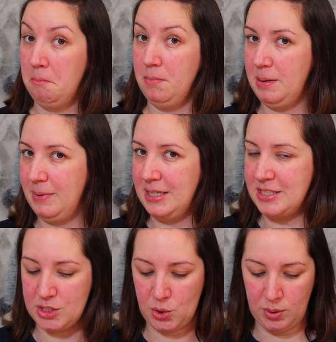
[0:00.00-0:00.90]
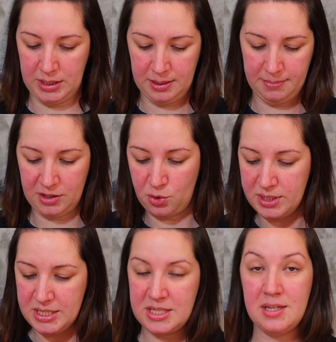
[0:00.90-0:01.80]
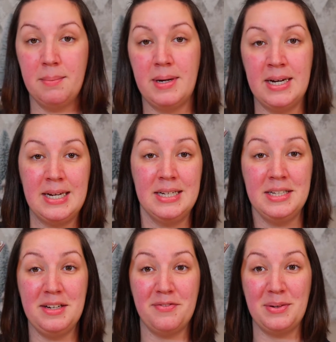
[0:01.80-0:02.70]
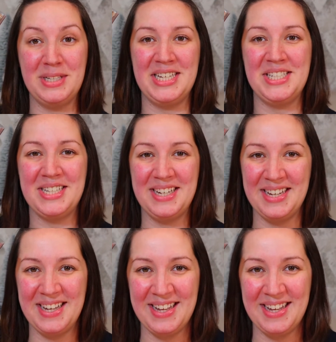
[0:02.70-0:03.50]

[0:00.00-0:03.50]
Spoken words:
Maybe let's go a little bit crazy and buy another foundation.